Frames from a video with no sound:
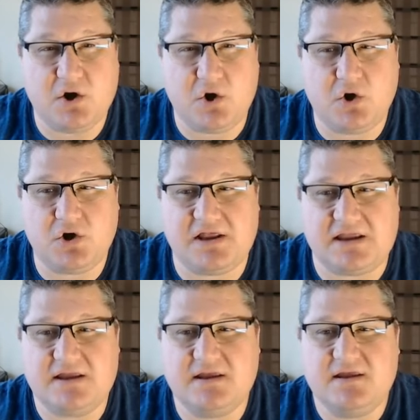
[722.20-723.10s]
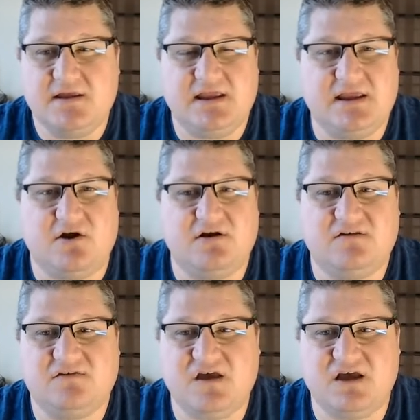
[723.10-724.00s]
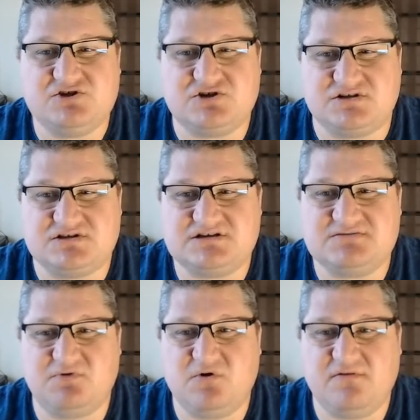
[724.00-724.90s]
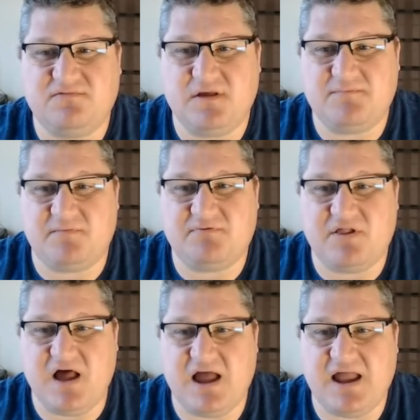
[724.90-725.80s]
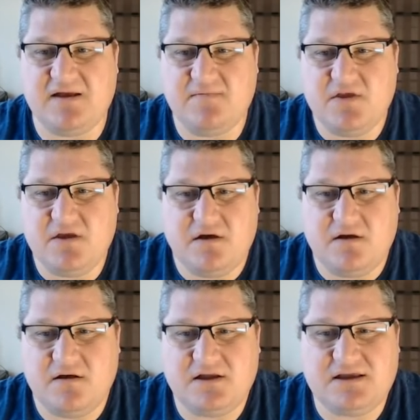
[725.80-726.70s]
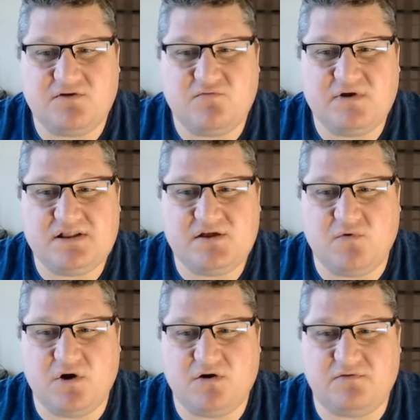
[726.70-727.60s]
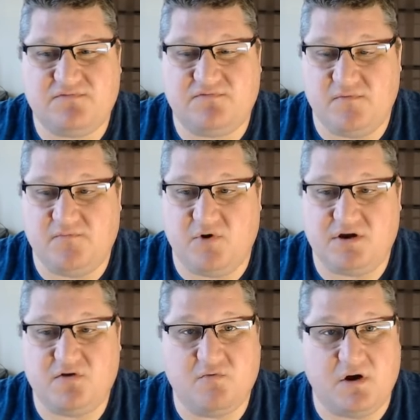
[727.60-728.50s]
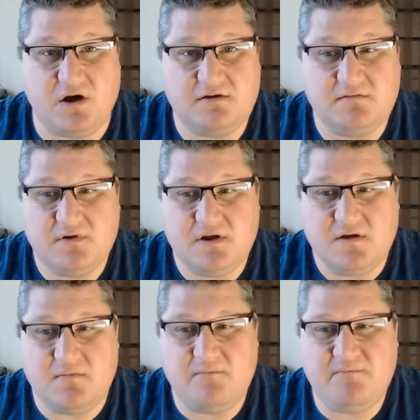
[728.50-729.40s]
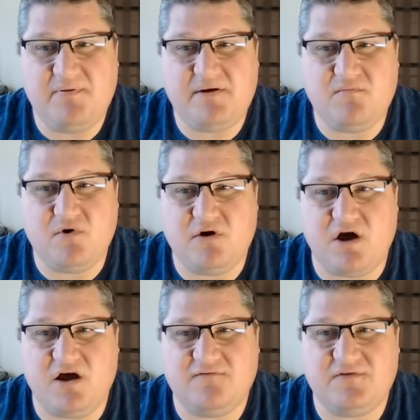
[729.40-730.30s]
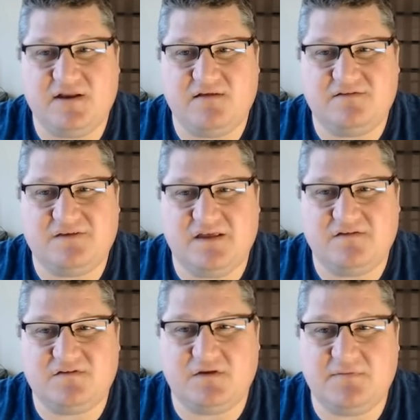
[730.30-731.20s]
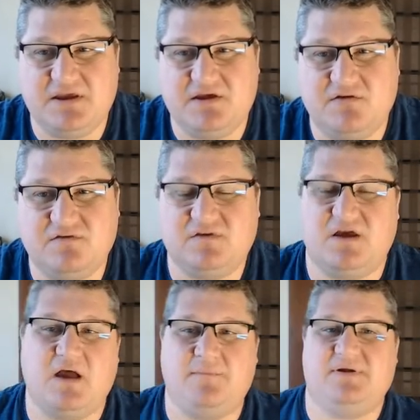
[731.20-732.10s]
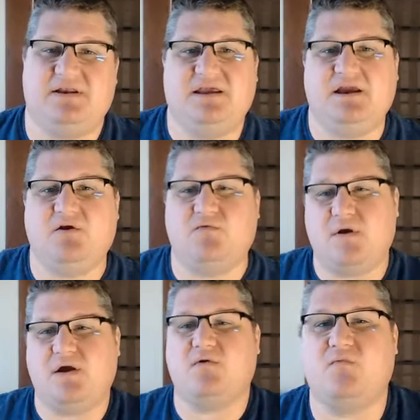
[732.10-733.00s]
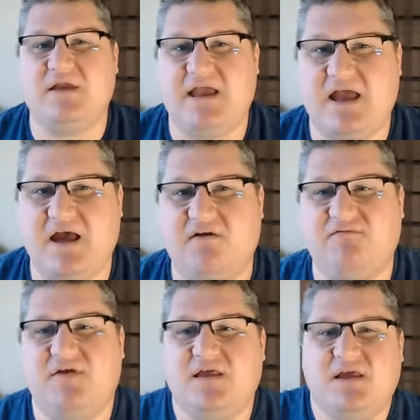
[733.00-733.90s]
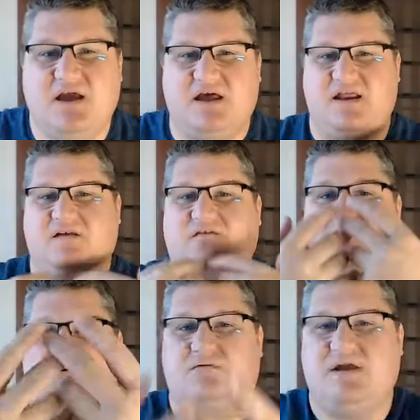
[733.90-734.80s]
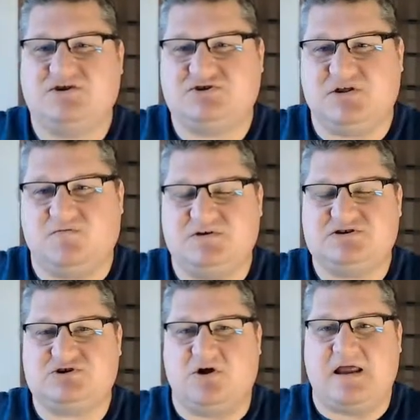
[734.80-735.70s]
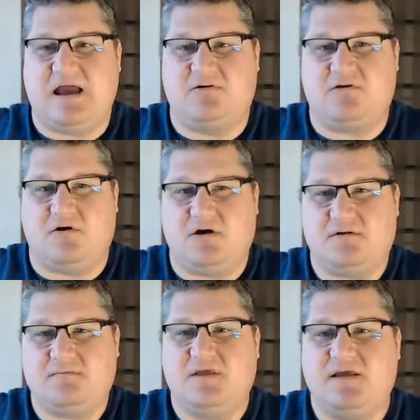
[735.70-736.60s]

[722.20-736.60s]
early in our discussions. Explore, Flip, Apply can really work with Flip 101, but more often it tends to be used up in here where we have an exploration that we start out on.